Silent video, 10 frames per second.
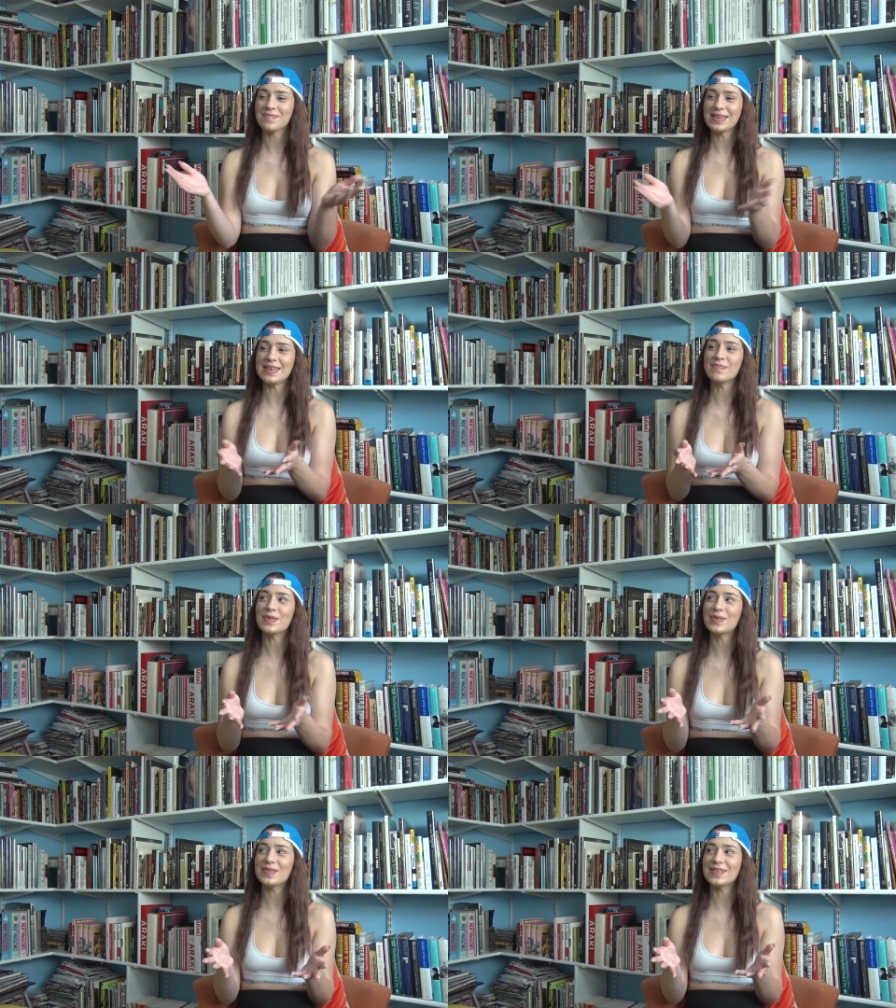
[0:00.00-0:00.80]

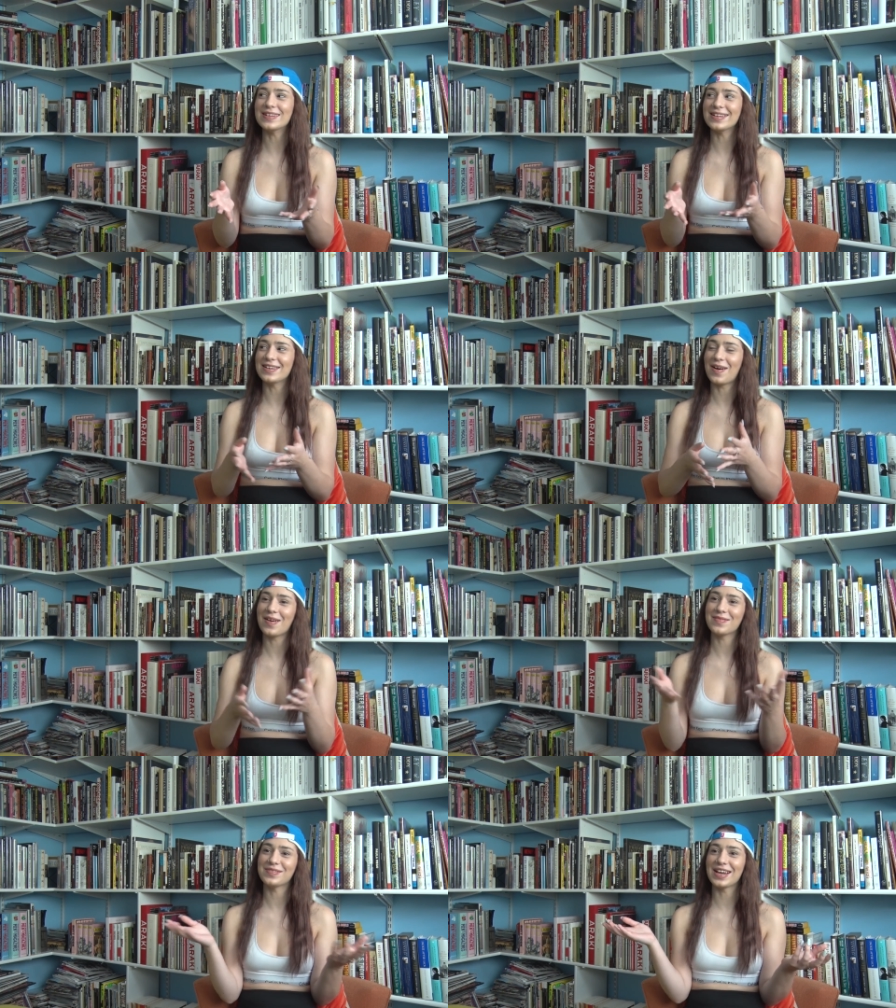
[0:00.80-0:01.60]
people and
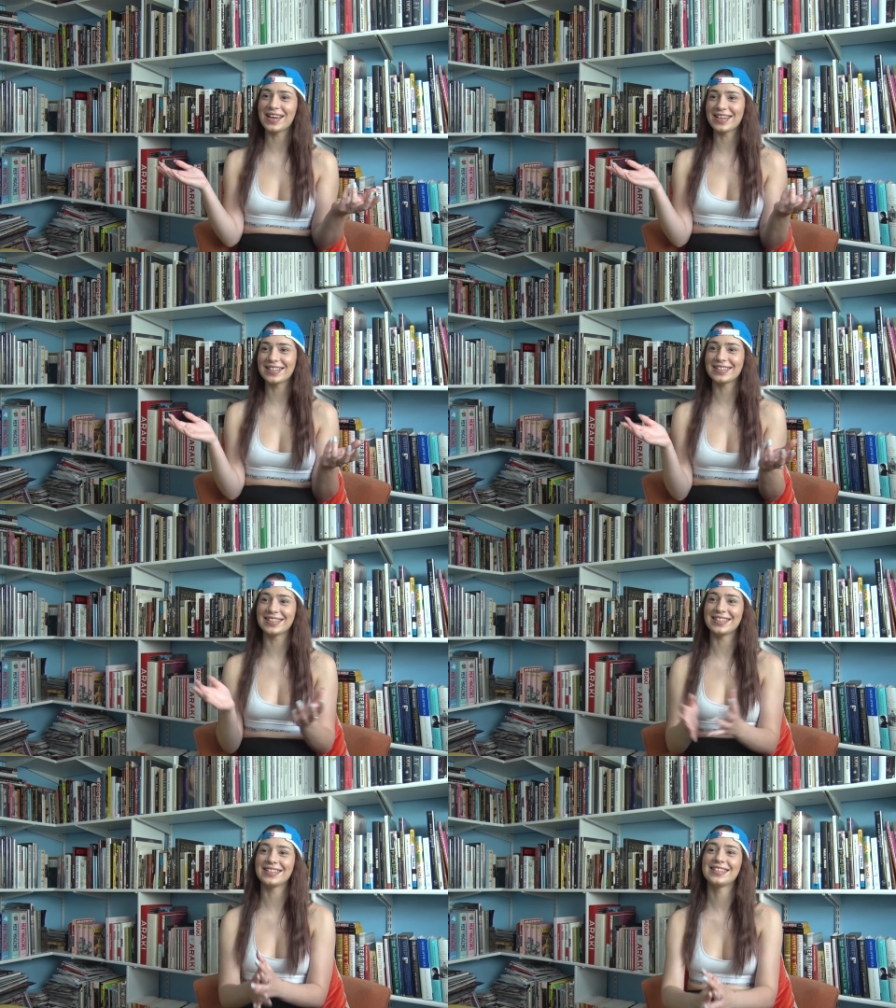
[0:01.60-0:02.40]
objects
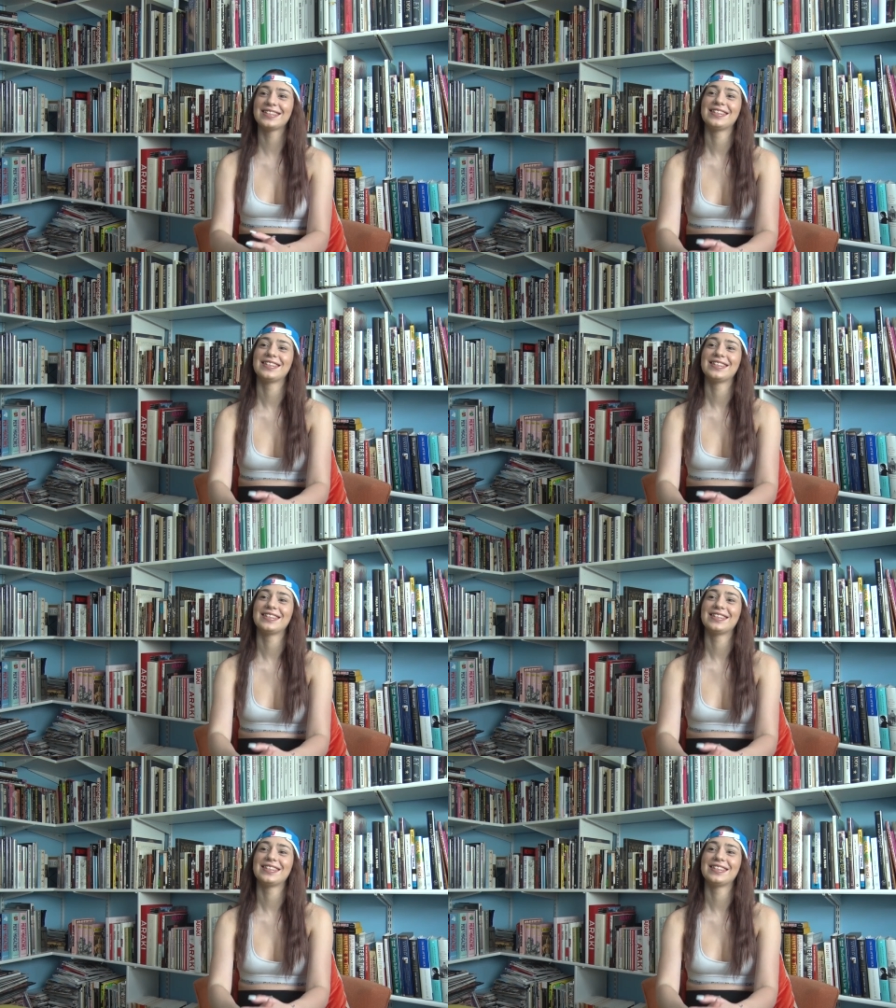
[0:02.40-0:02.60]
and